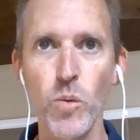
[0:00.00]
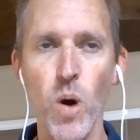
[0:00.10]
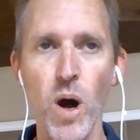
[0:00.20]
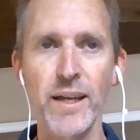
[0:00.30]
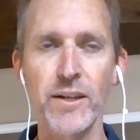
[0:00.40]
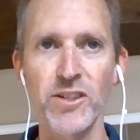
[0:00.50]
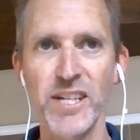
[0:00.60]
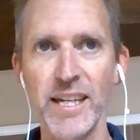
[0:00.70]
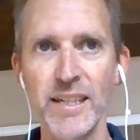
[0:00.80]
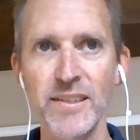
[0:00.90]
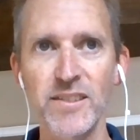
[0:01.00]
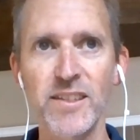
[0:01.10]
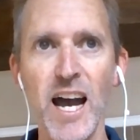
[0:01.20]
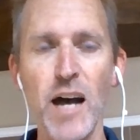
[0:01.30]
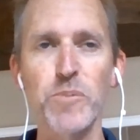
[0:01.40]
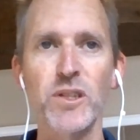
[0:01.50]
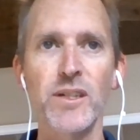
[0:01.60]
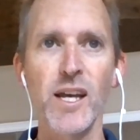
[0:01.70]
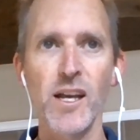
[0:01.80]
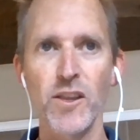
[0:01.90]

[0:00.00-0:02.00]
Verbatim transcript: you're walking or taking steps. And